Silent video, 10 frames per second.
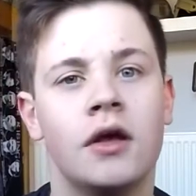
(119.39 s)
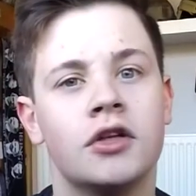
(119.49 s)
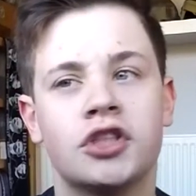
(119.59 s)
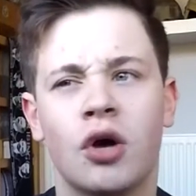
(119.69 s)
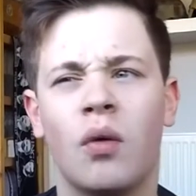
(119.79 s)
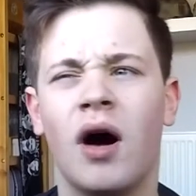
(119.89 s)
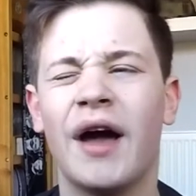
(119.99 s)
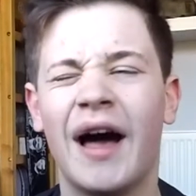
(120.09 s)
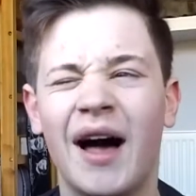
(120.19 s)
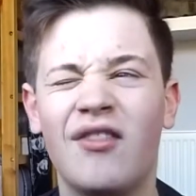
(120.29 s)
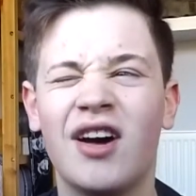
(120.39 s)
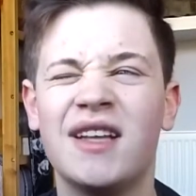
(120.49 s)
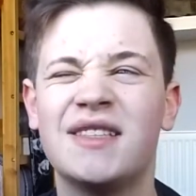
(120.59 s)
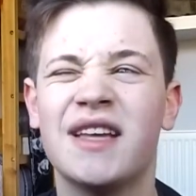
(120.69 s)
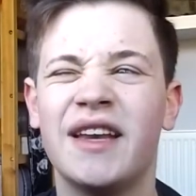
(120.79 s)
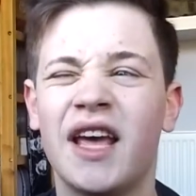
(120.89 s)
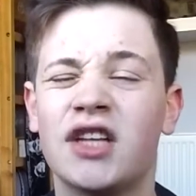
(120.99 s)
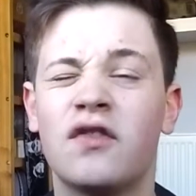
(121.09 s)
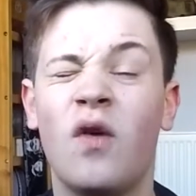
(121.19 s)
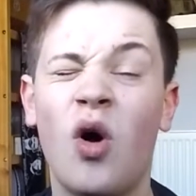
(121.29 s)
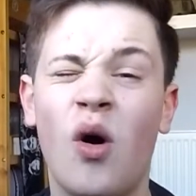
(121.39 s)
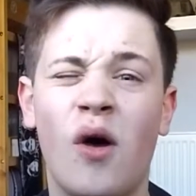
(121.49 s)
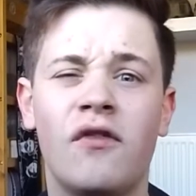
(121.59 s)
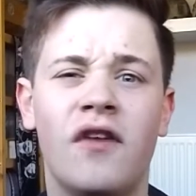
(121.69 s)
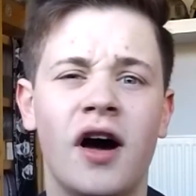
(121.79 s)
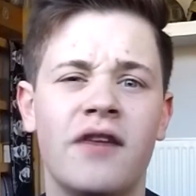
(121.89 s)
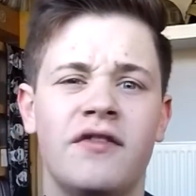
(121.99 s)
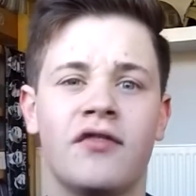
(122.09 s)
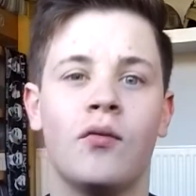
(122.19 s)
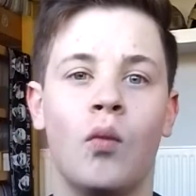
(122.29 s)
So I think it's 4 or 5 different